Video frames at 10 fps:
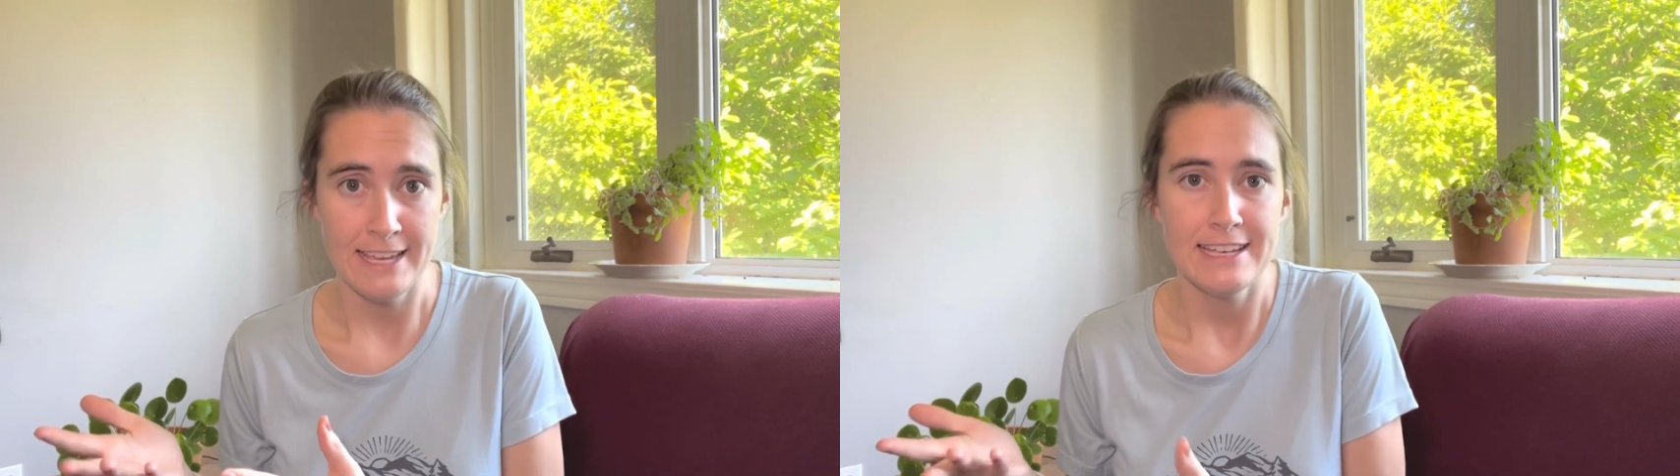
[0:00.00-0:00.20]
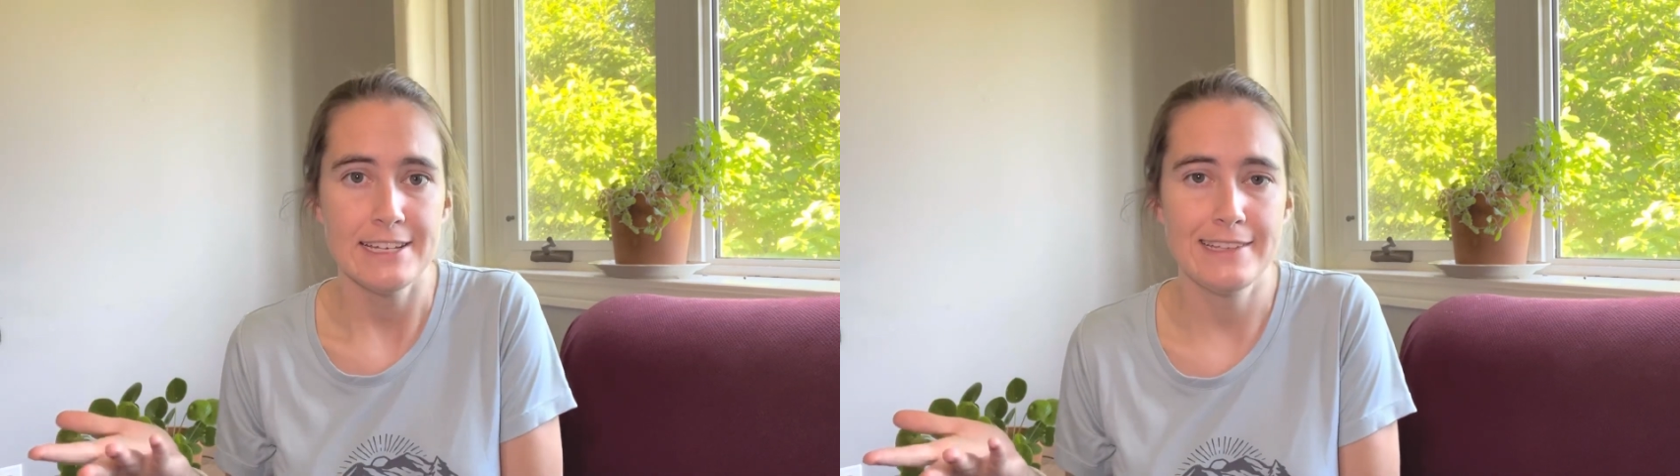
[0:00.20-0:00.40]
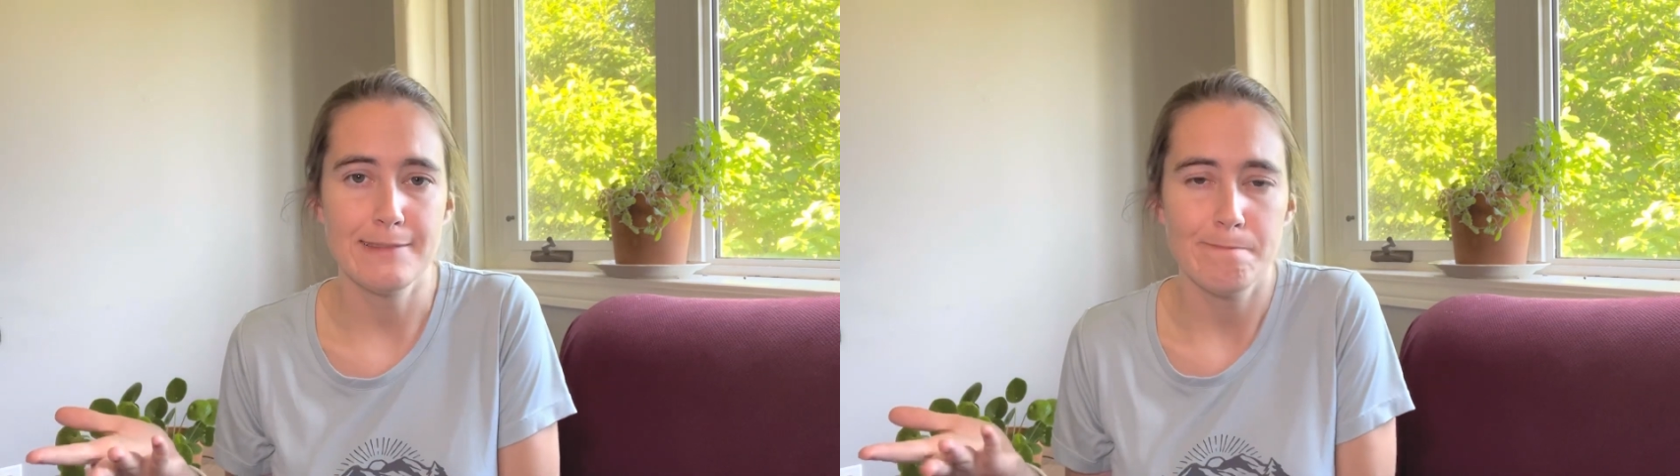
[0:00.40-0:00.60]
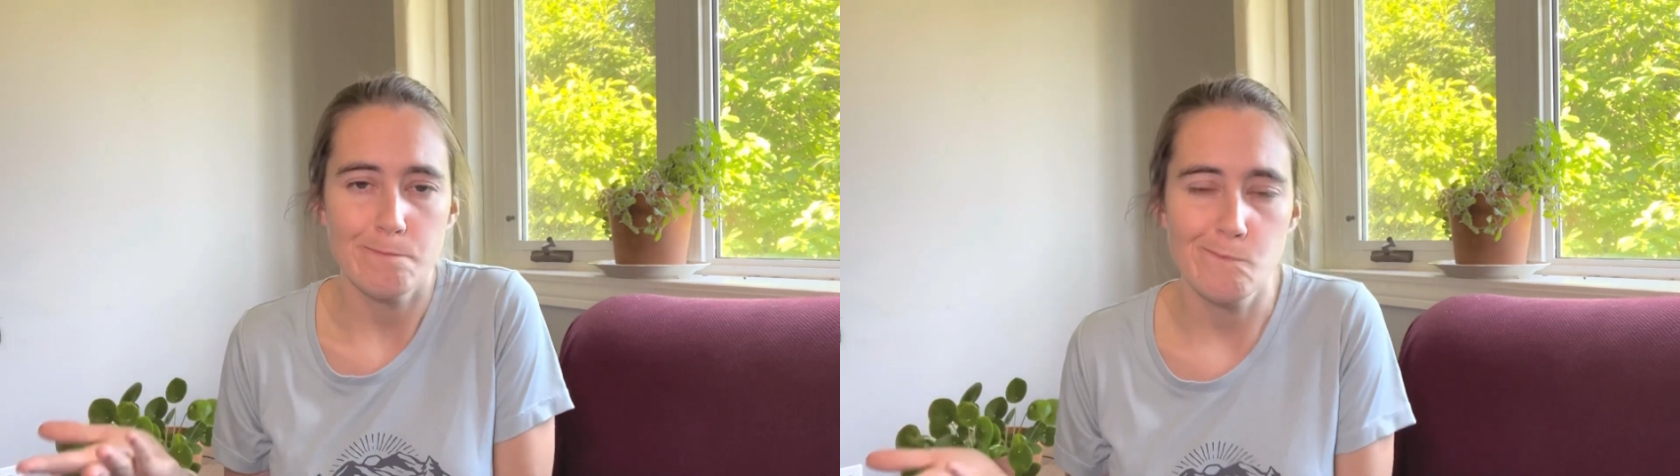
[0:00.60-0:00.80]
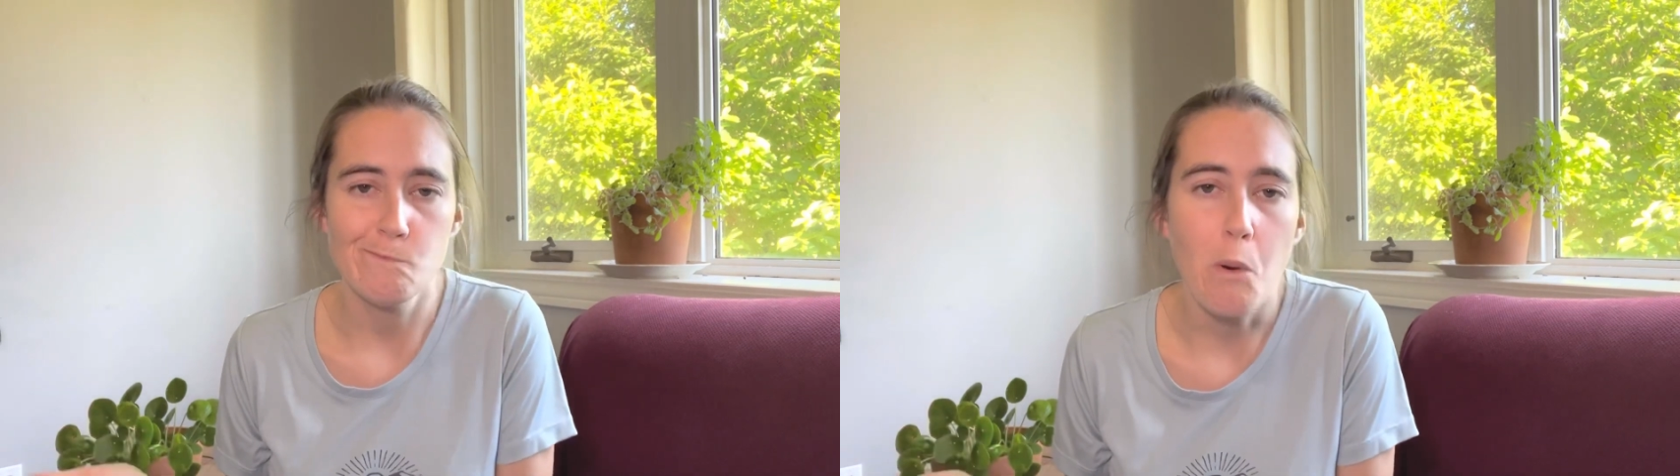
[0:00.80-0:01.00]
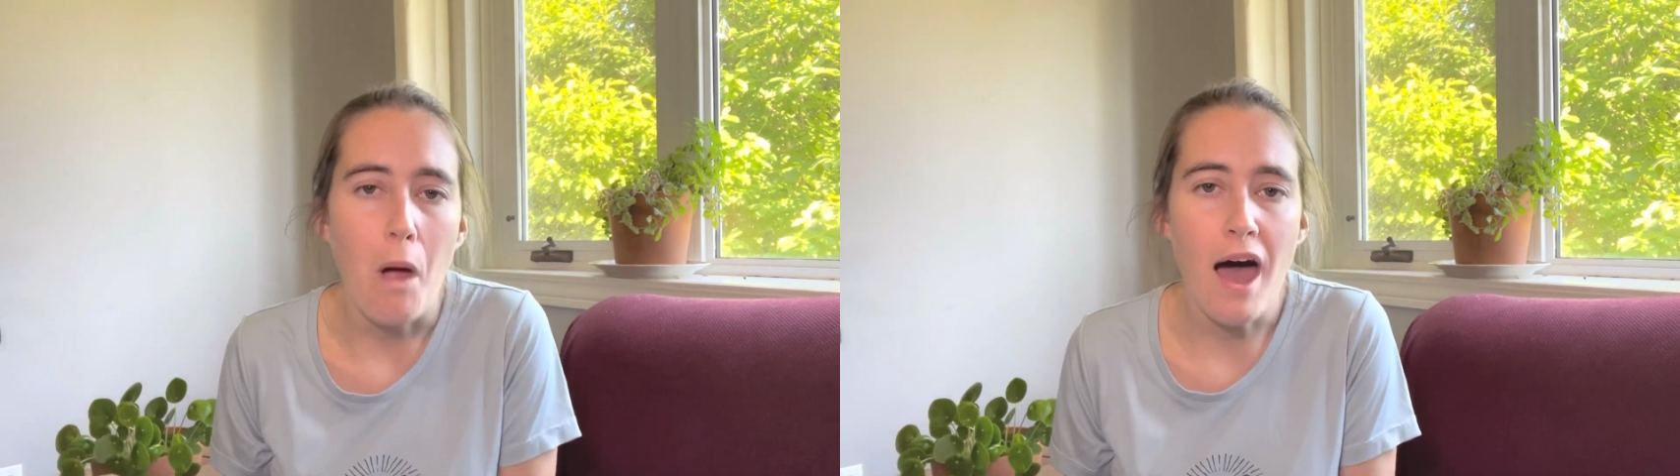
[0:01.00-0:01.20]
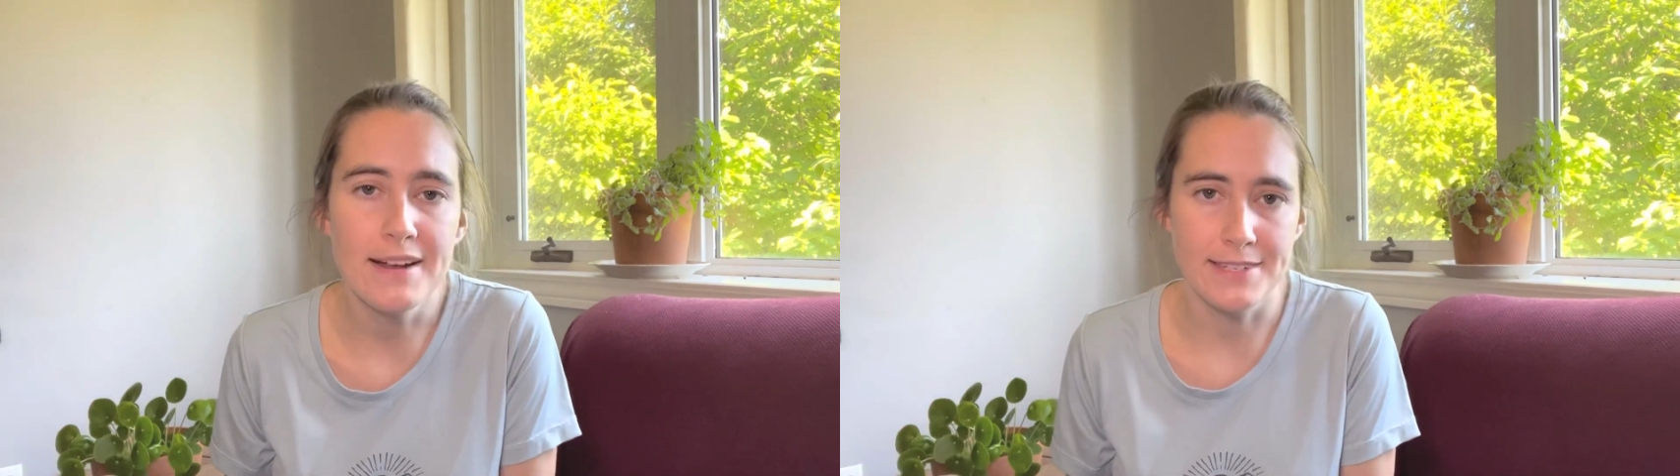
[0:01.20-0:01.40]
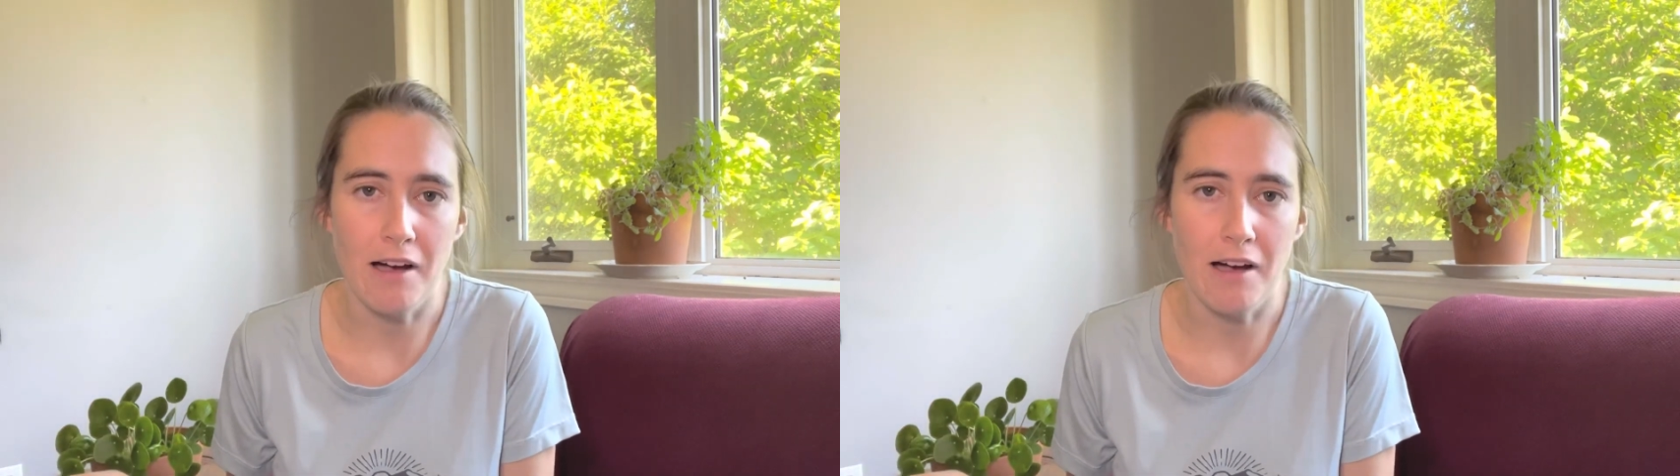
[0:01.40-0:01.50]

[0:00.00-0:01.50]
Because odds